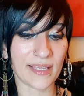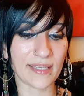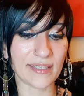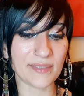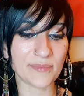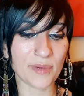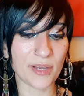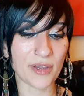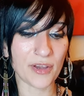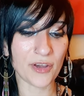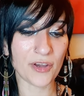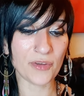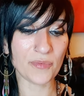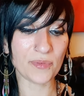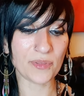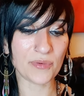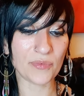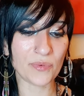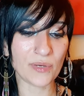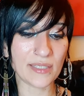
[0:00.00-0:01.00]
It is my
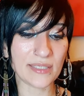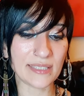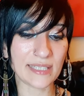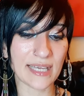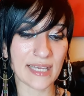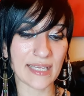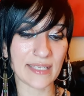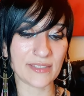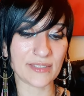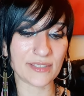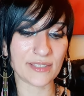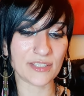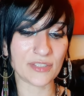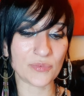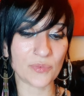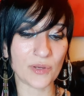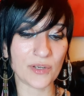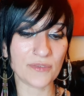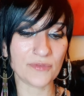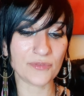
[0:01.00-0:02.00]
hope that one day to
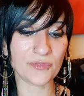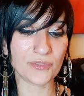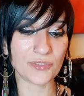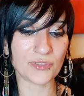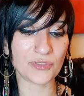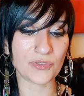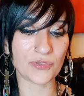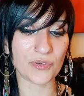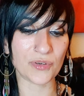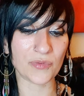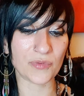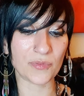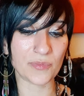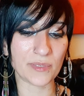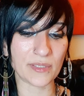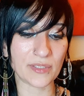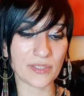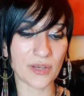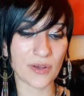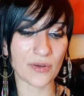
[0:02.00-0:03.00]
this wonderful story will
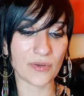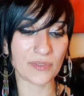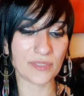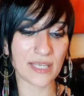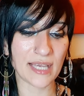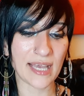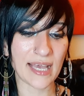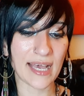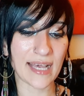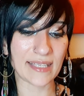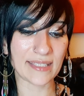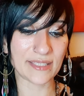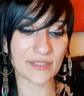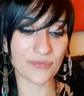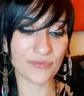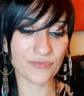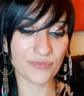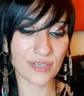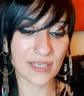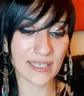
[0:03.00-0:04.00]
be told as
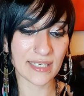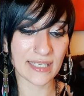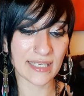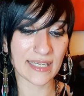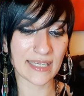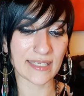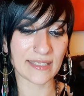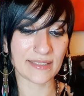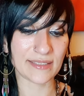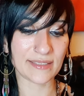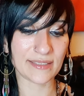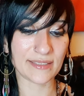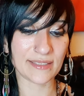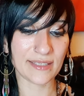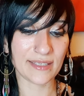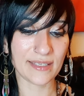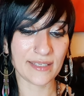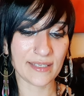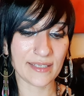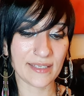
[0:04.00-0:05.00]
it really is,
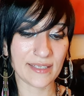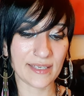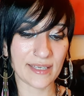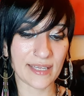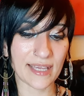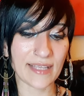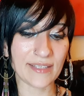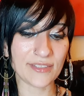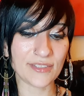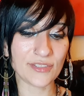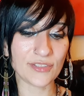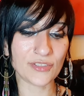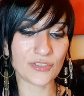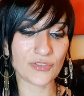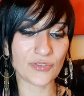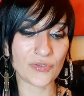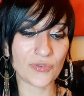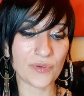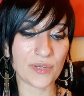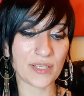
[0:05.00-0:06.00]
against the
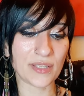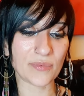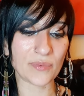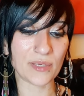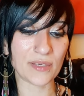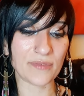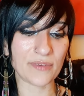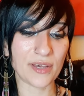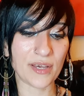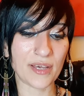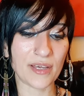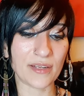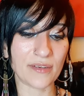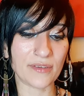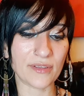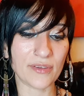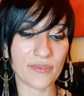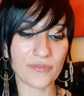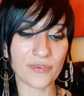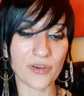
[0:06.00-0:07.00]
story that we have
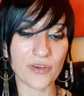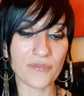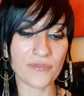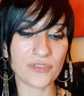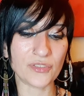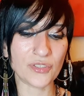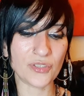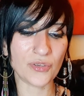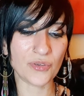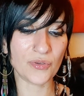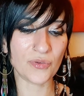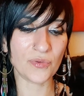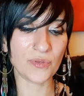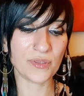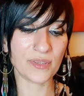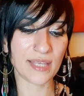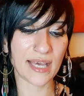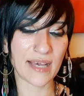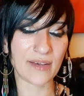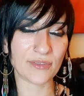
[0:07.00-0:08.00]
heard for over
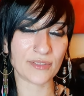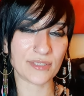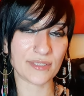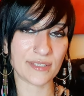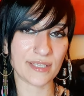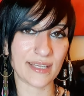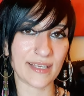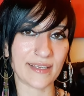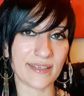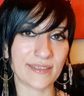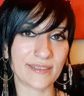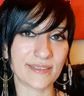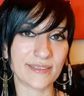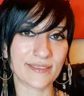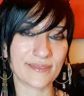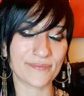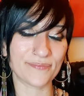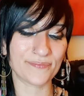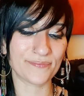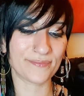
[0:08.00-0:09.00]
2,000
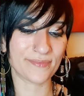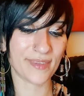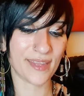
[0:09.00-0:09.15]
years.